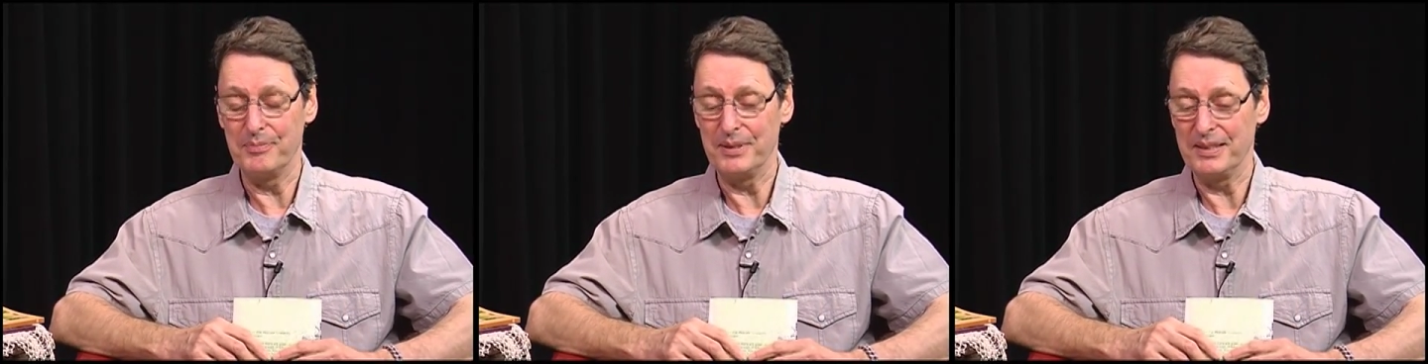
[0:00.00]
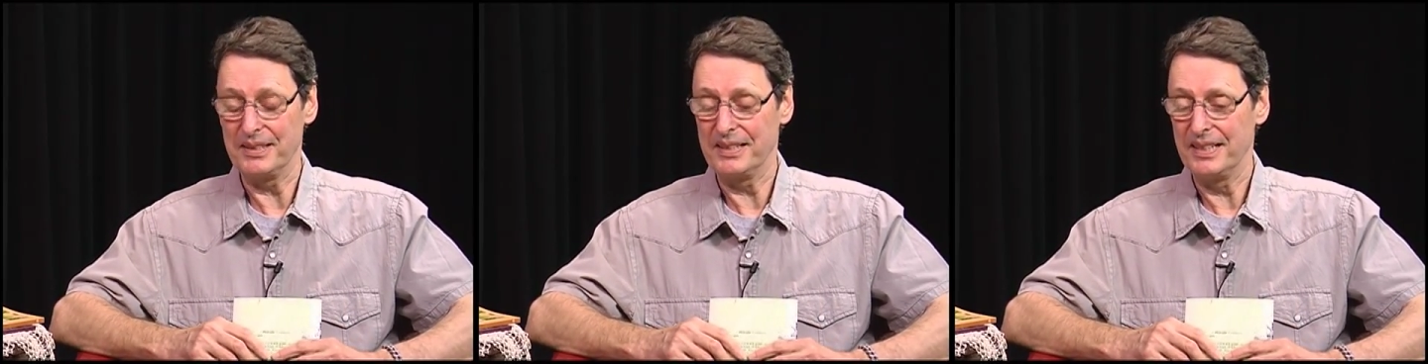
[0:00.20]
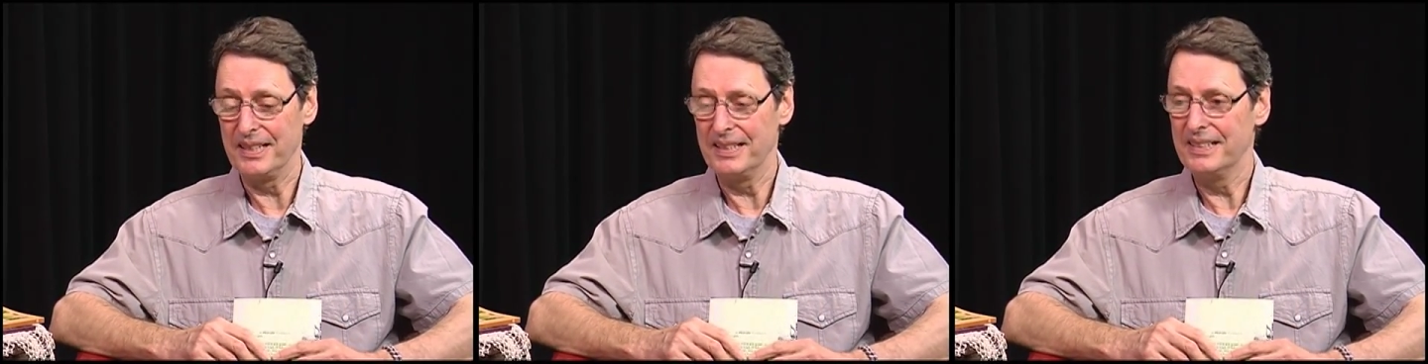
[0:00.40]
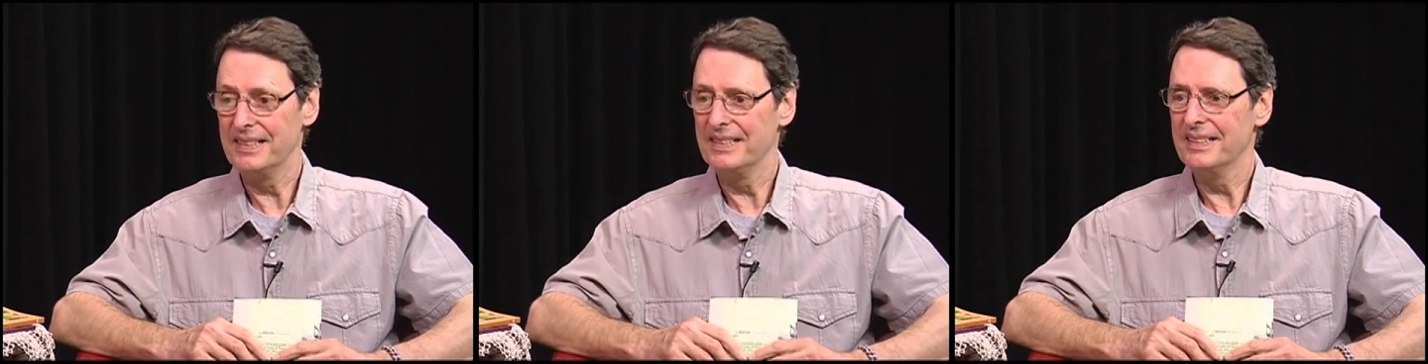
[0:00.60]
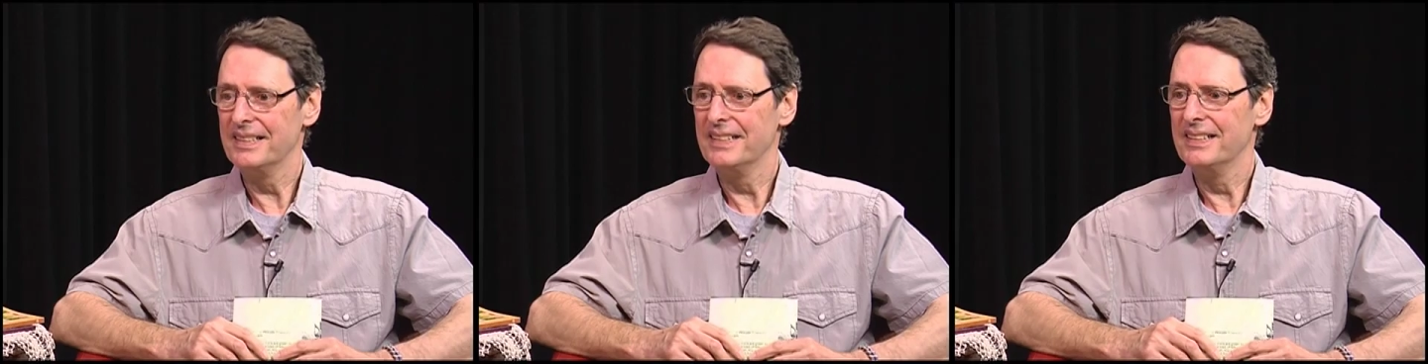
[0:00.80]
From the war
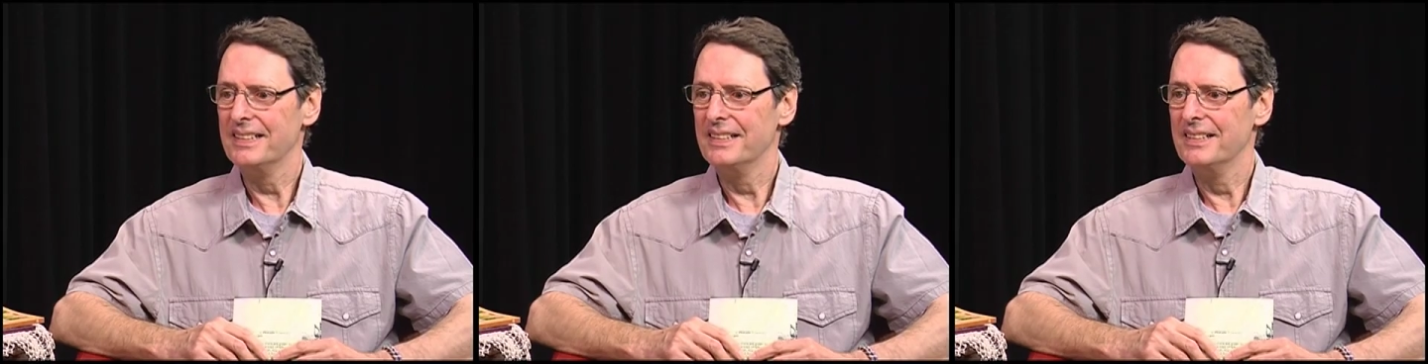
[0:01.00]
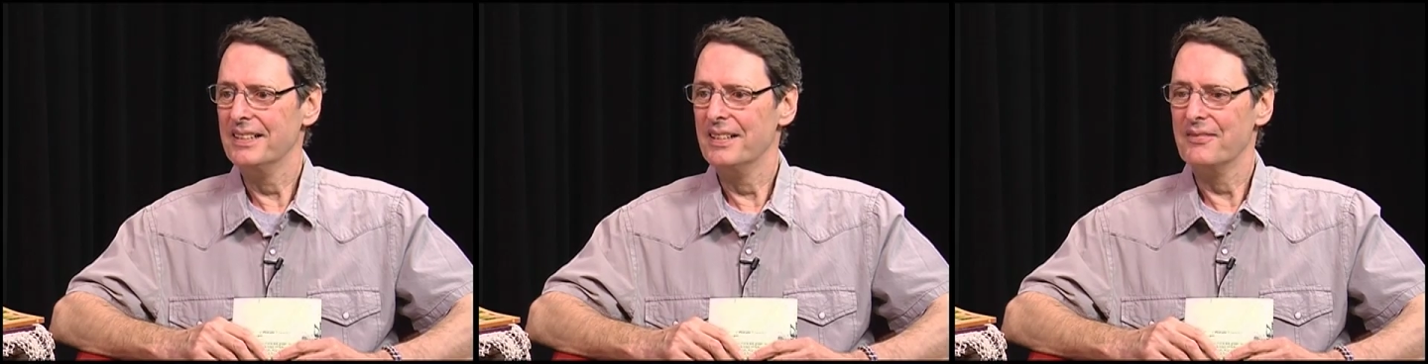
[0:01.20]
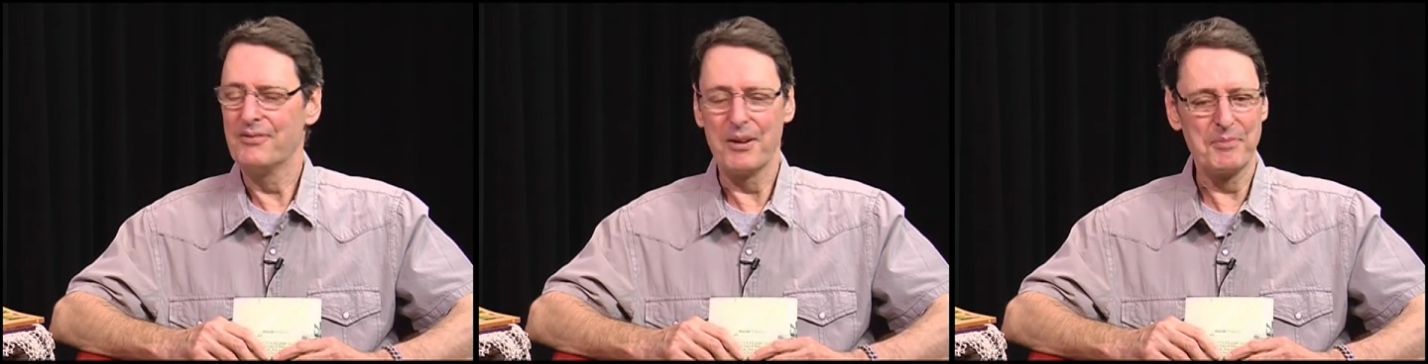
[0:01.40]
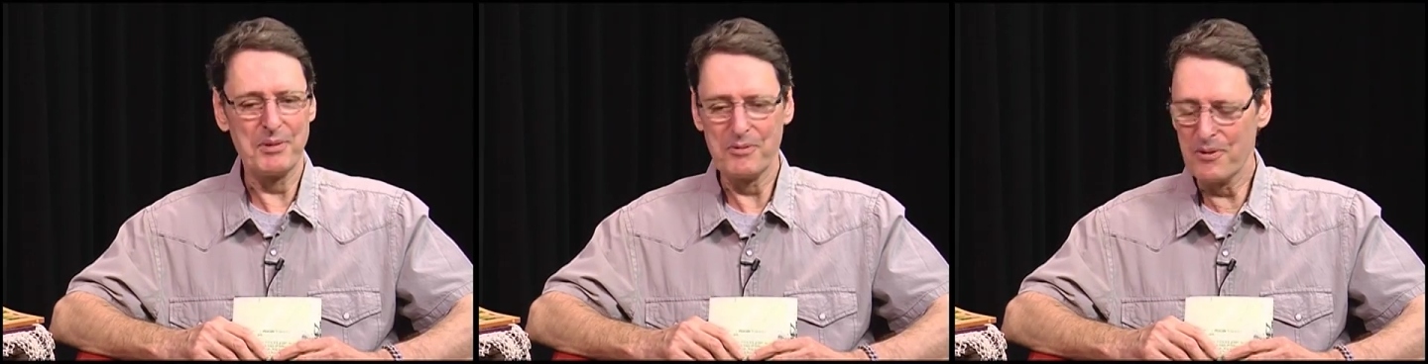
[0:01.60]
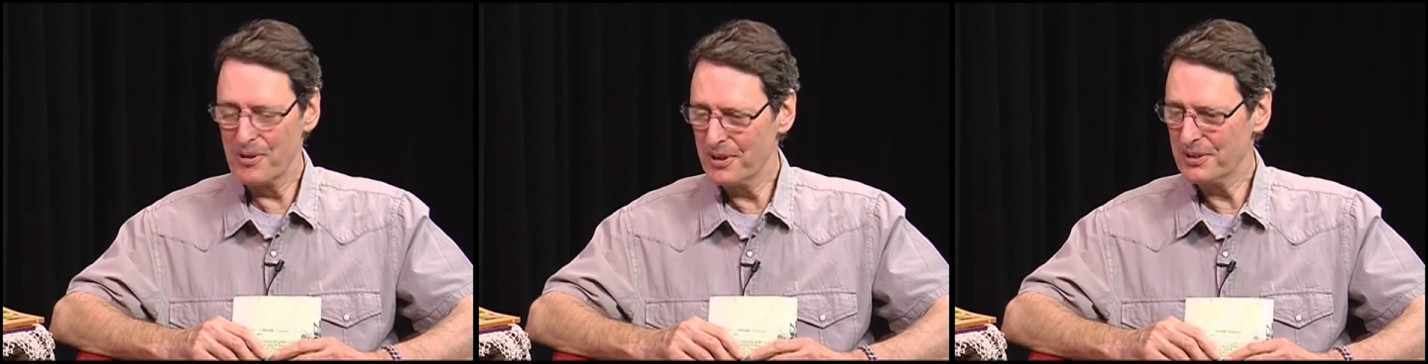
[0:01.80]
to the war. From the
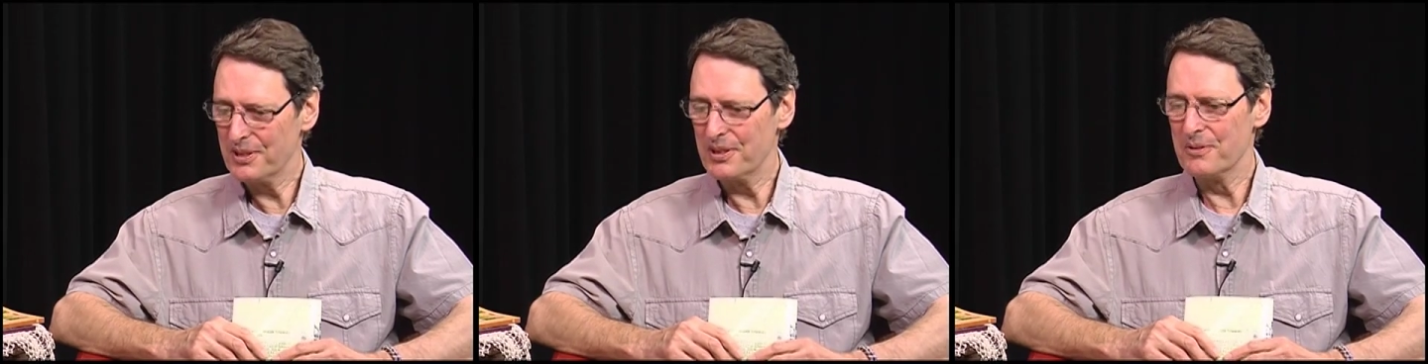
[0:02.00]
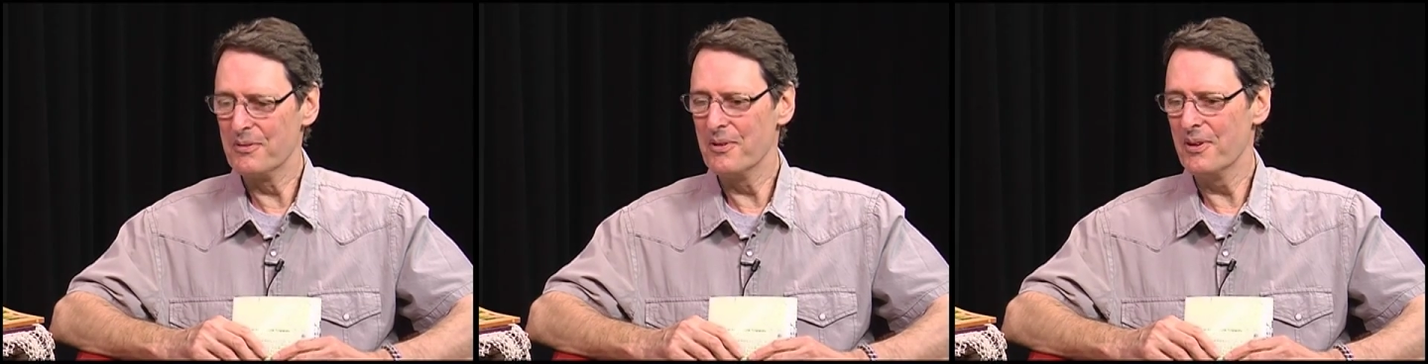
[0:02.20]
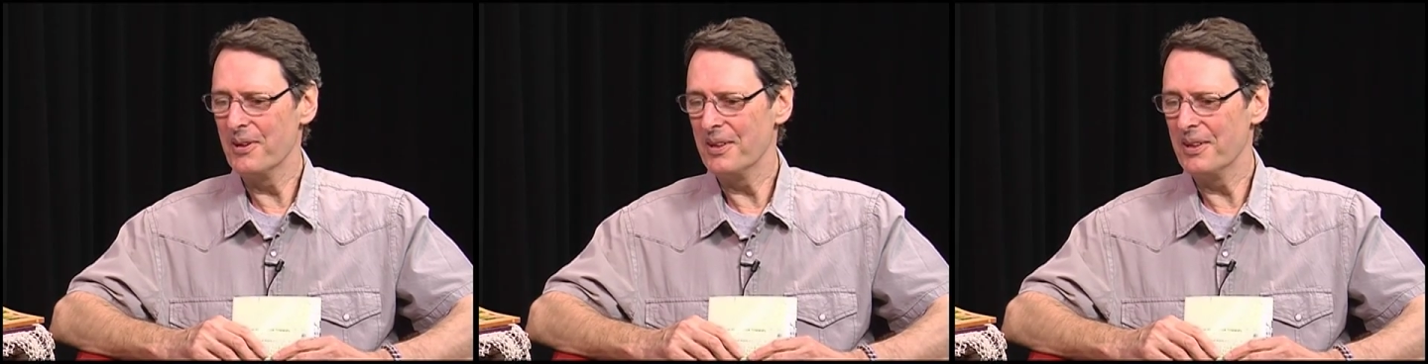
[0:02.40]
war to the war.